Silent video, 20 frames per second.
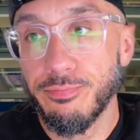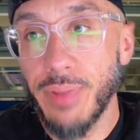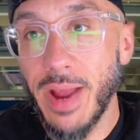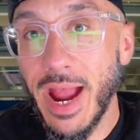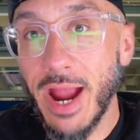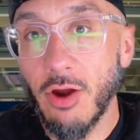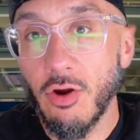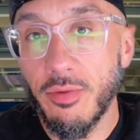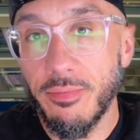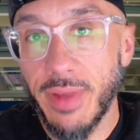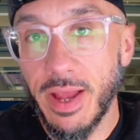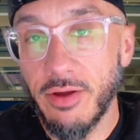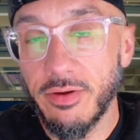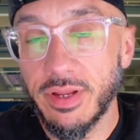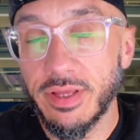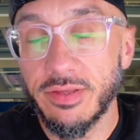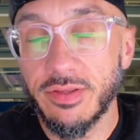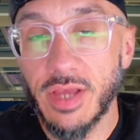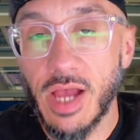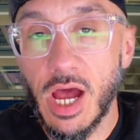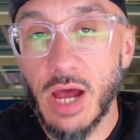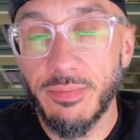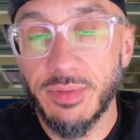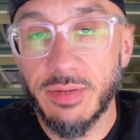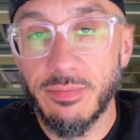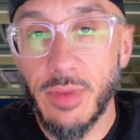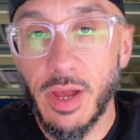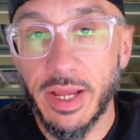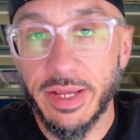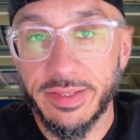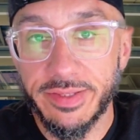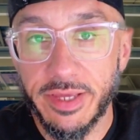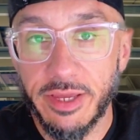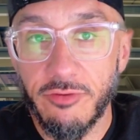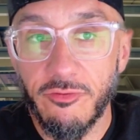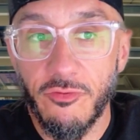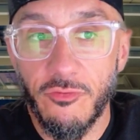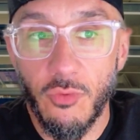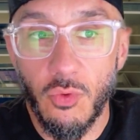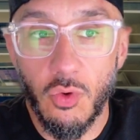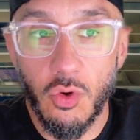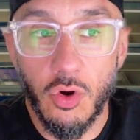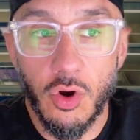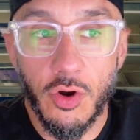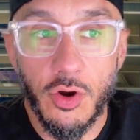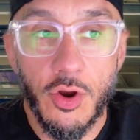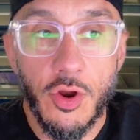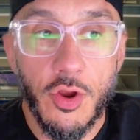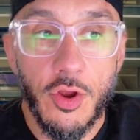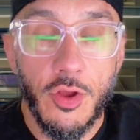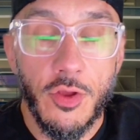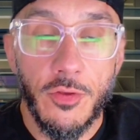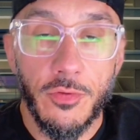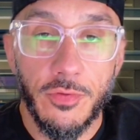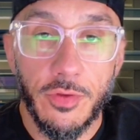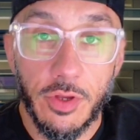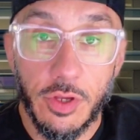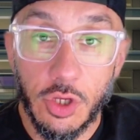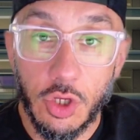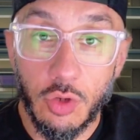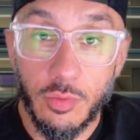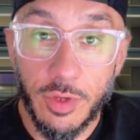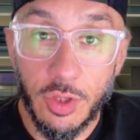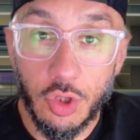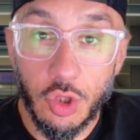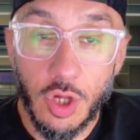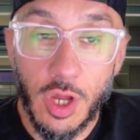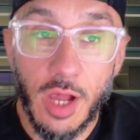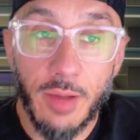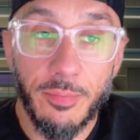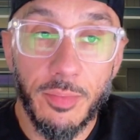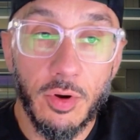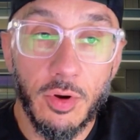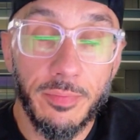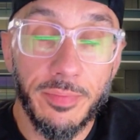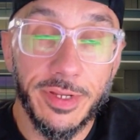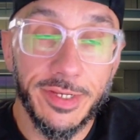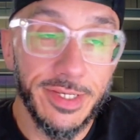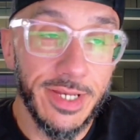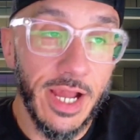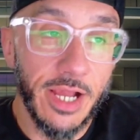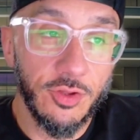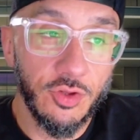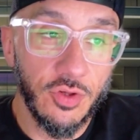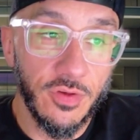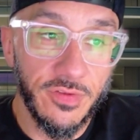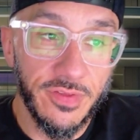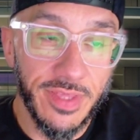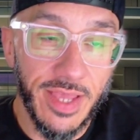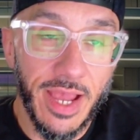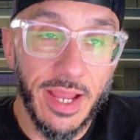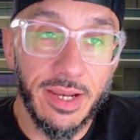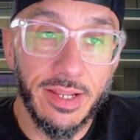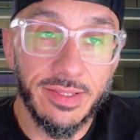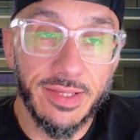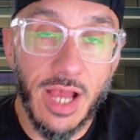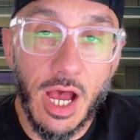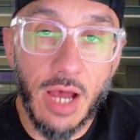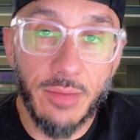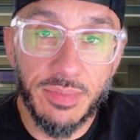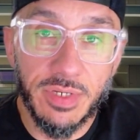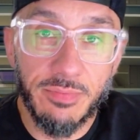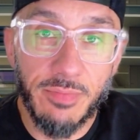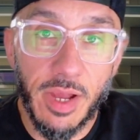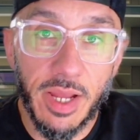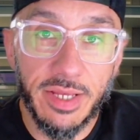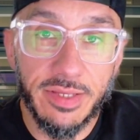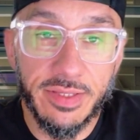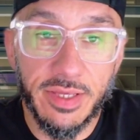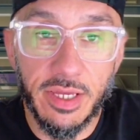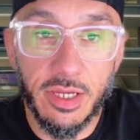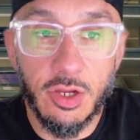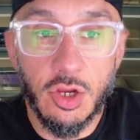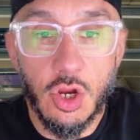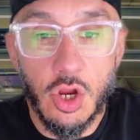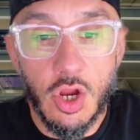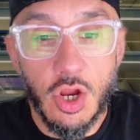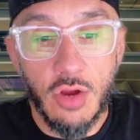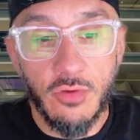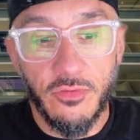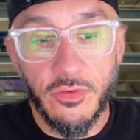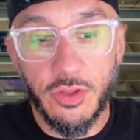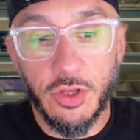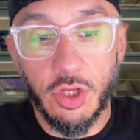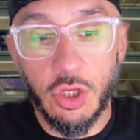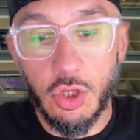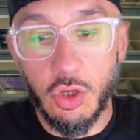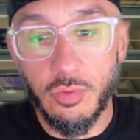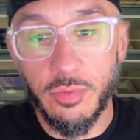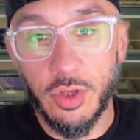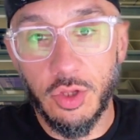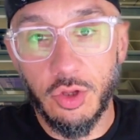paramount is optimizing for the human shopper, but not just that, is optimizing for the human